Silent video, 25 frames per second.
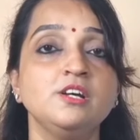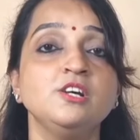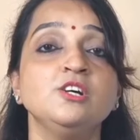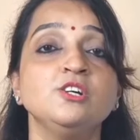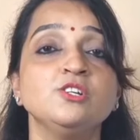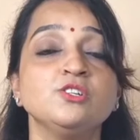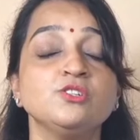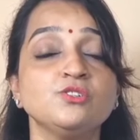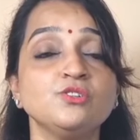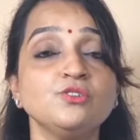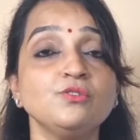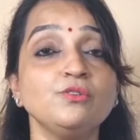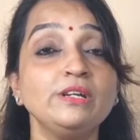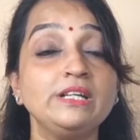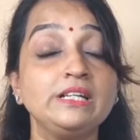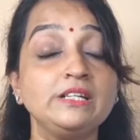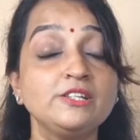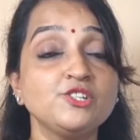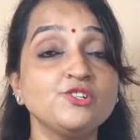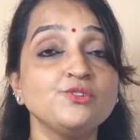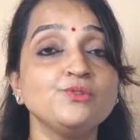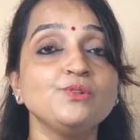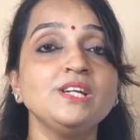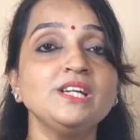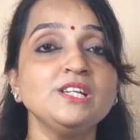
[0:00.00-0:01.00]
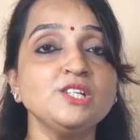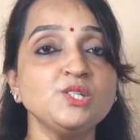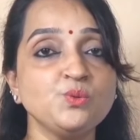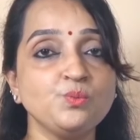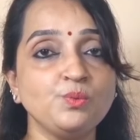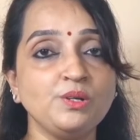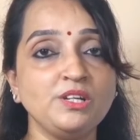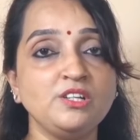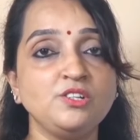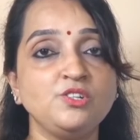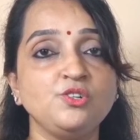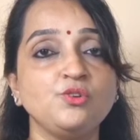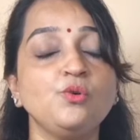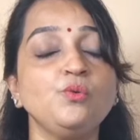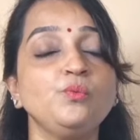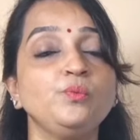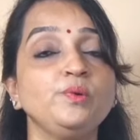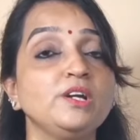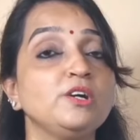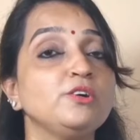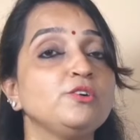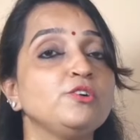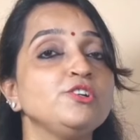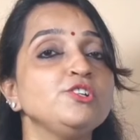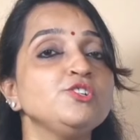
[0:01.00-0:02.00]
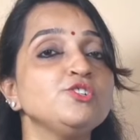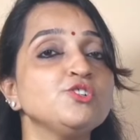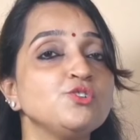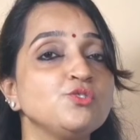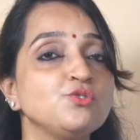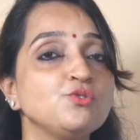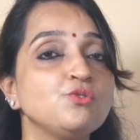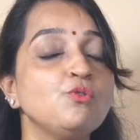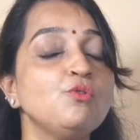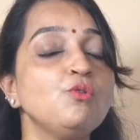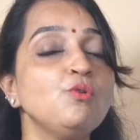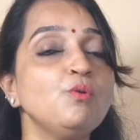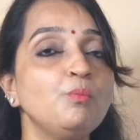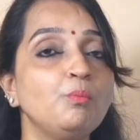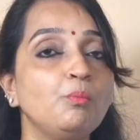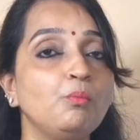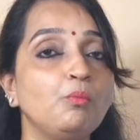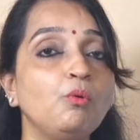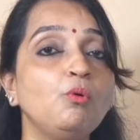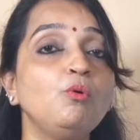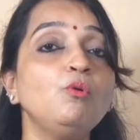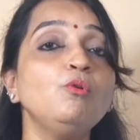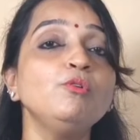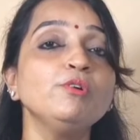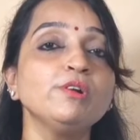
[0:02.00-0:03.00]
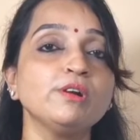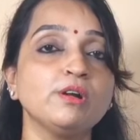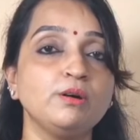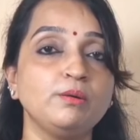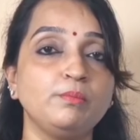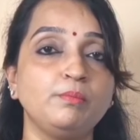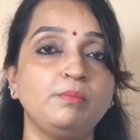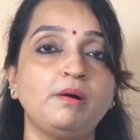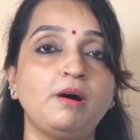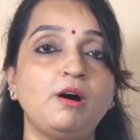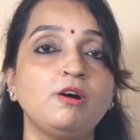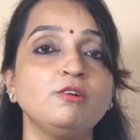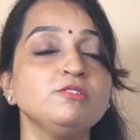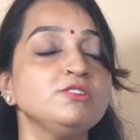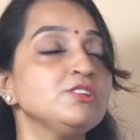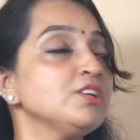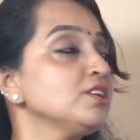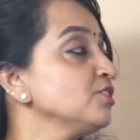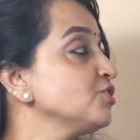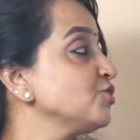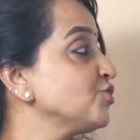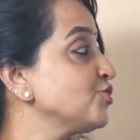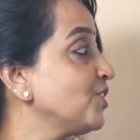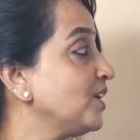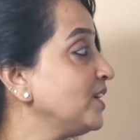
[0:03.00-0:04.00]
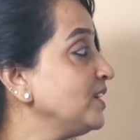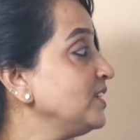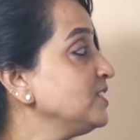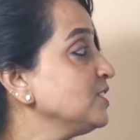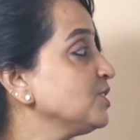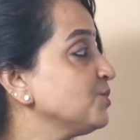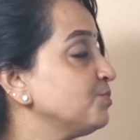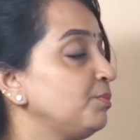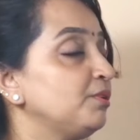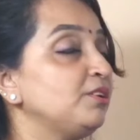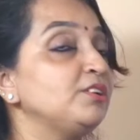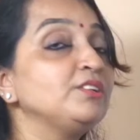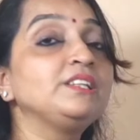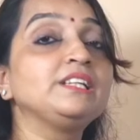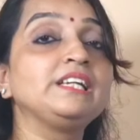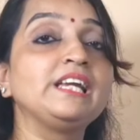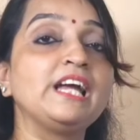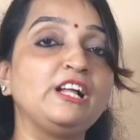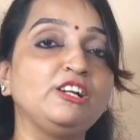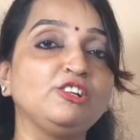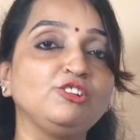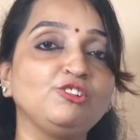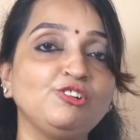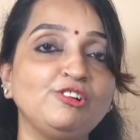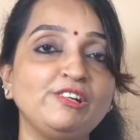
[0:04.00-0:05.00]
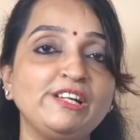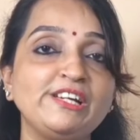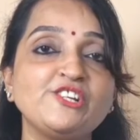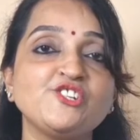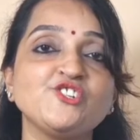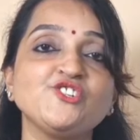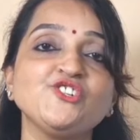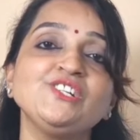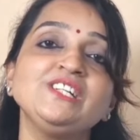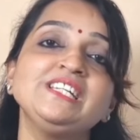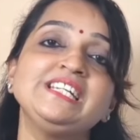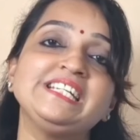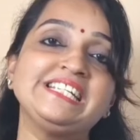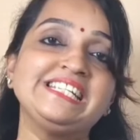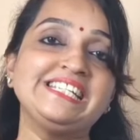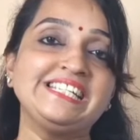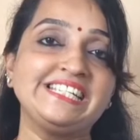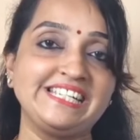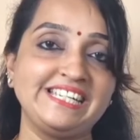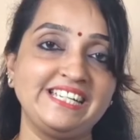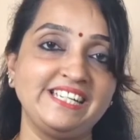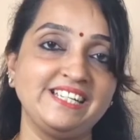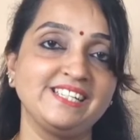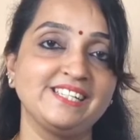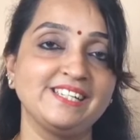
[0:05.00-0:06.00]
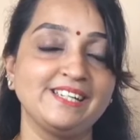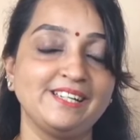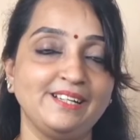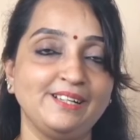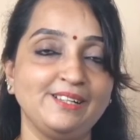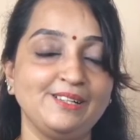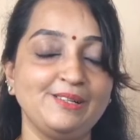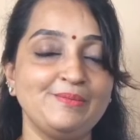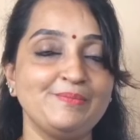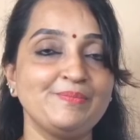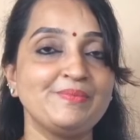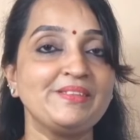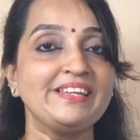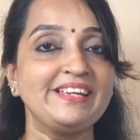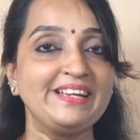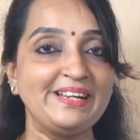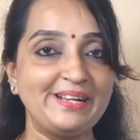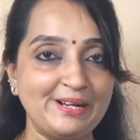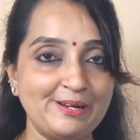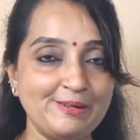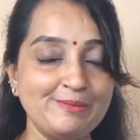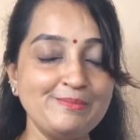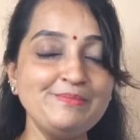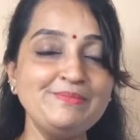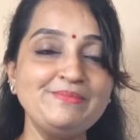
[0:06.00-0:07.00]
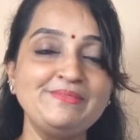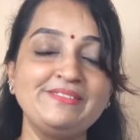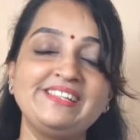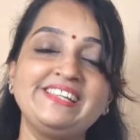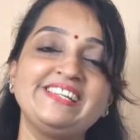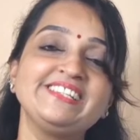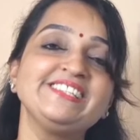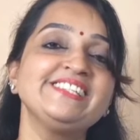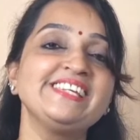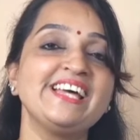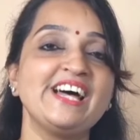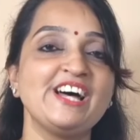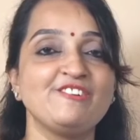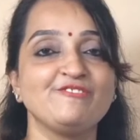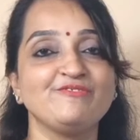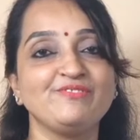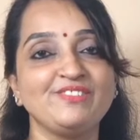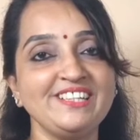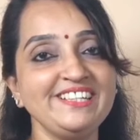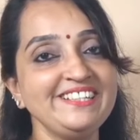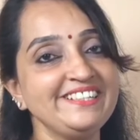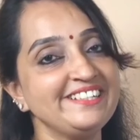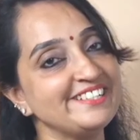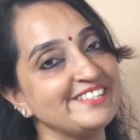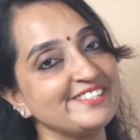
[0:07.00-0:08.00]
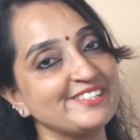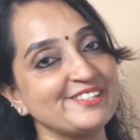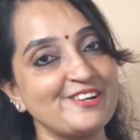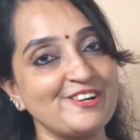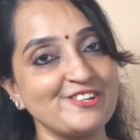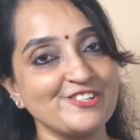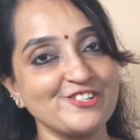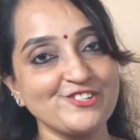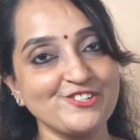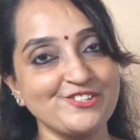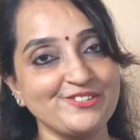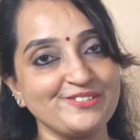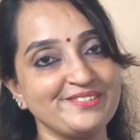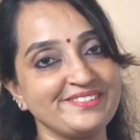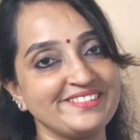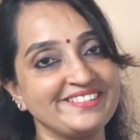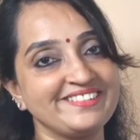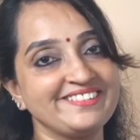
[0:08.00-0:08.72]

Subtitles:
So in today's video, we are going to know more about child's birth calculation in detail. Come, let's have the discussion.